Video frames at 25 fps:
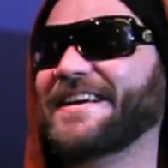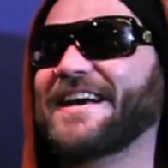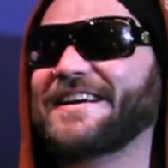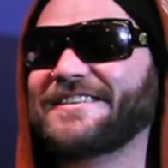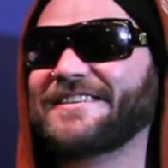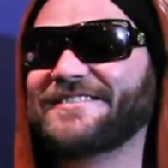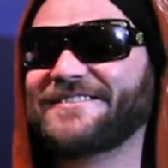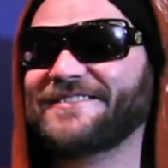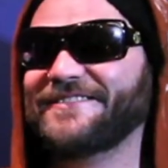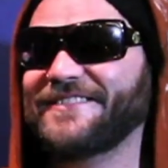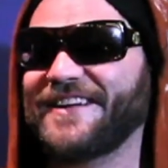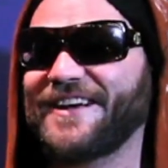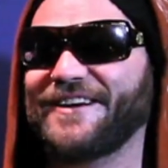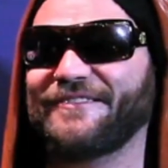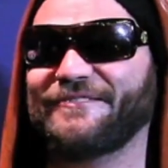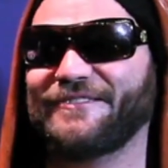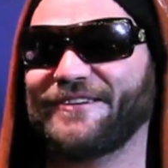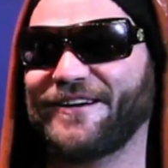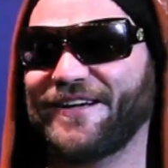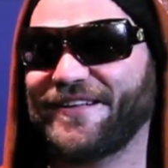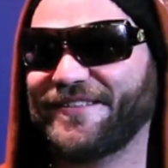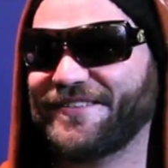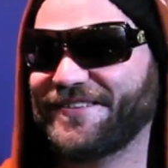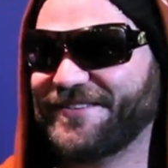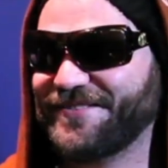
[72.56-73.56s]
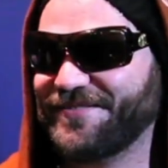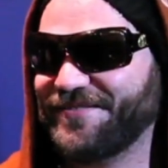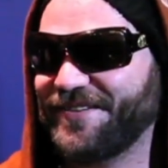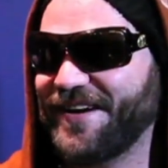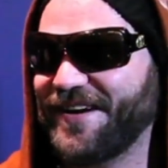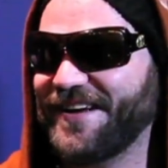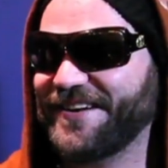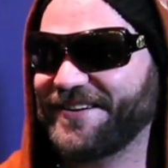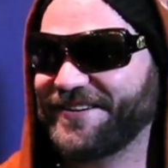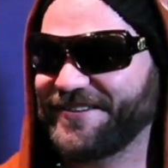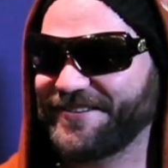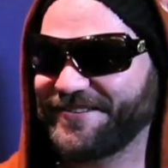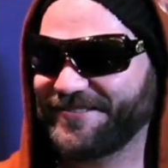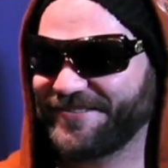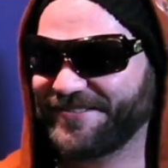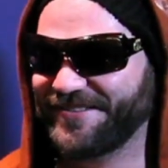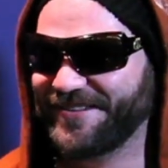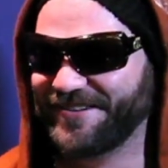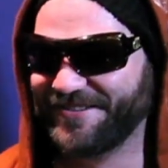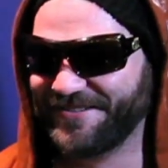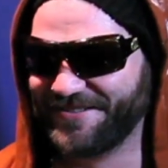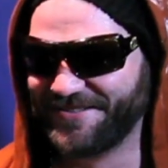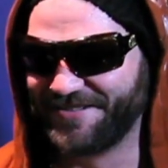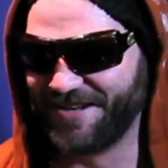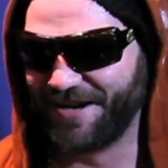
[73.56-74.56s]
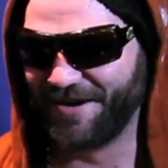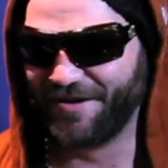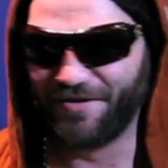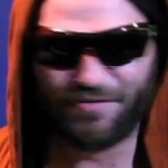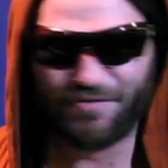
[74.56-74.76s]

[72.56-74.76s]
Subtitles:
yesterday, we were at this venue and they were just like,